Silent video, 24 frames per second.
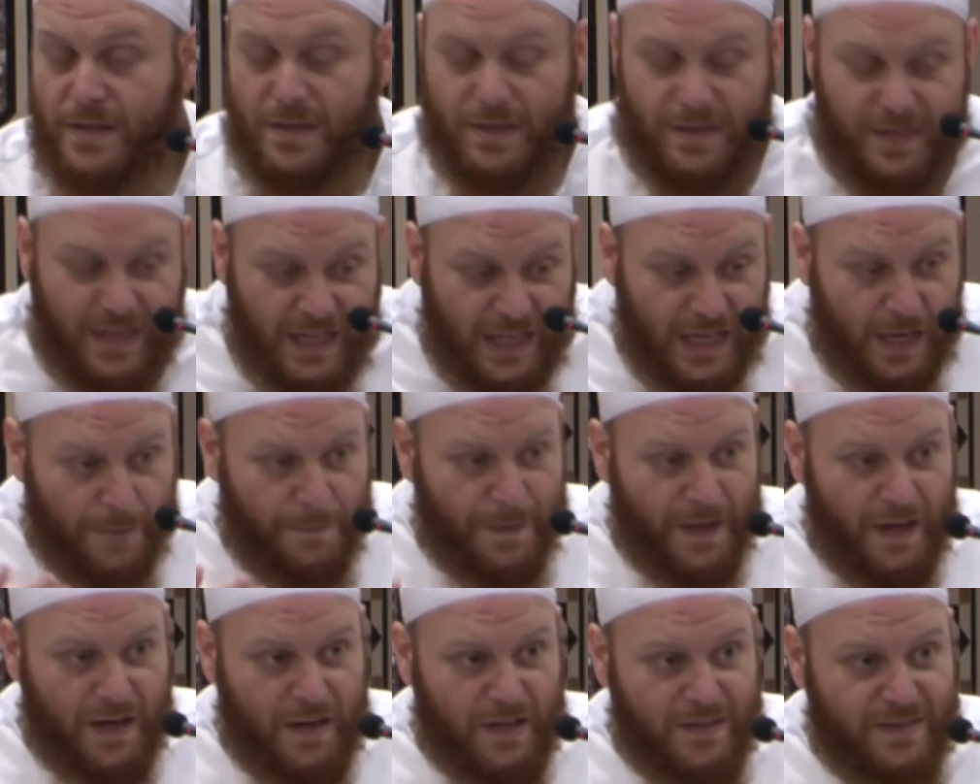Think
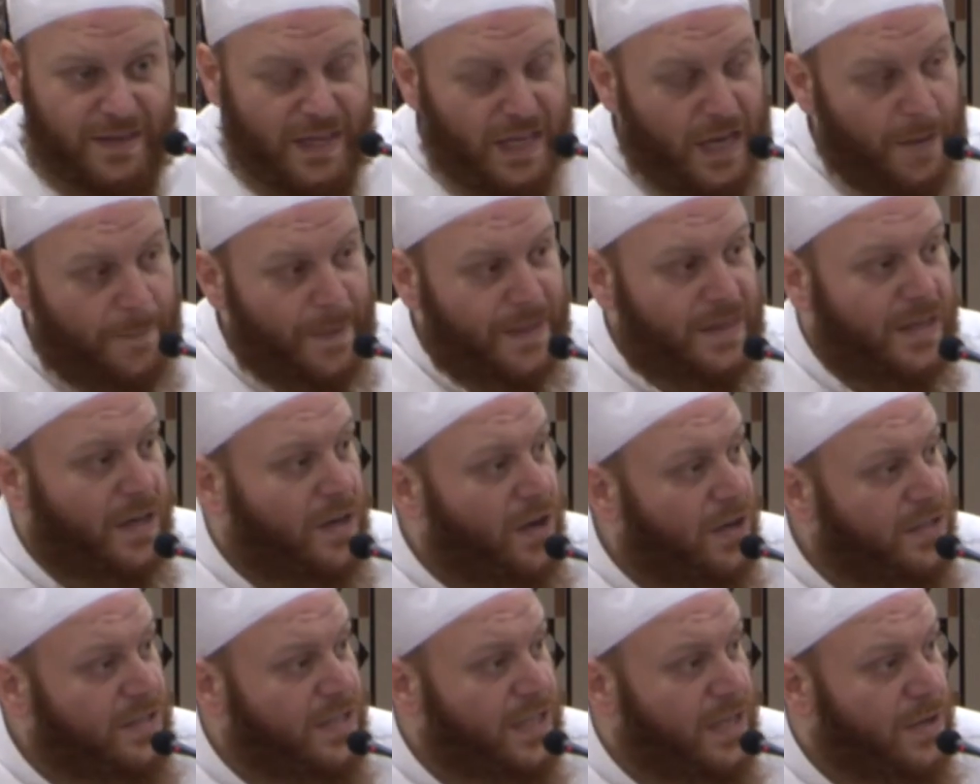about it. Think about the
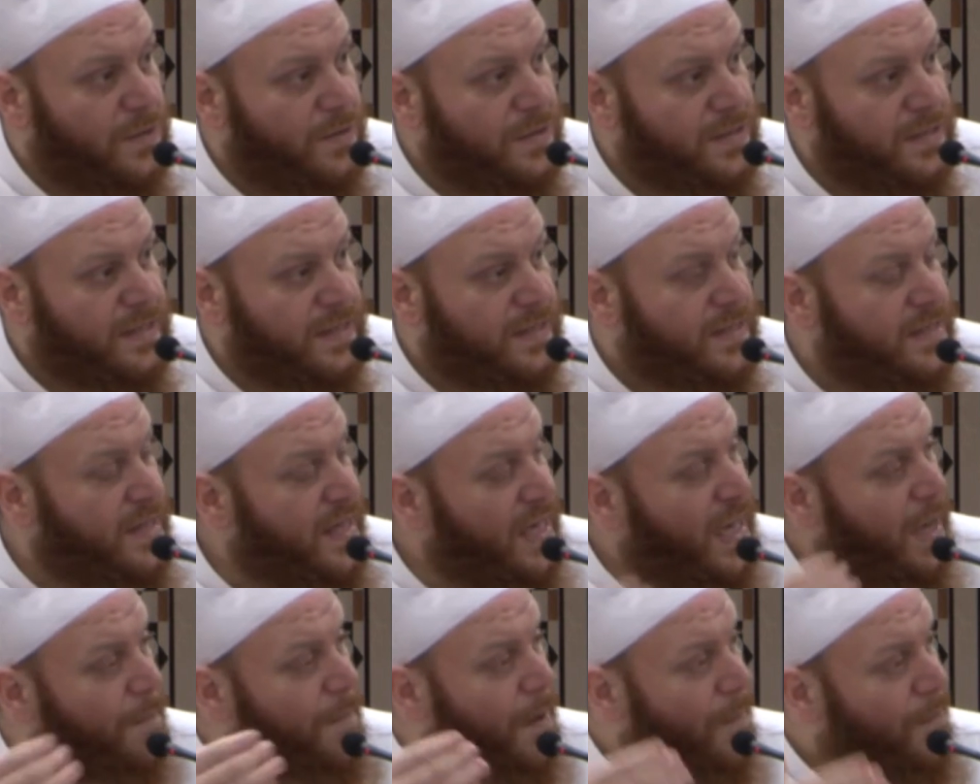consequences.
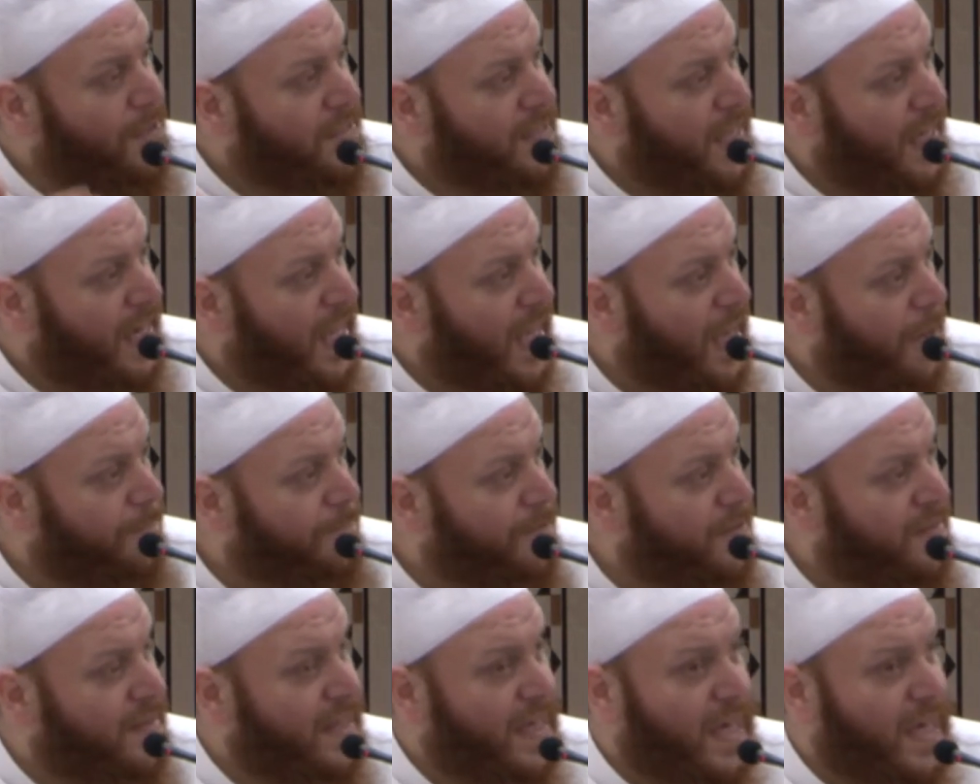Think about what's going to happen.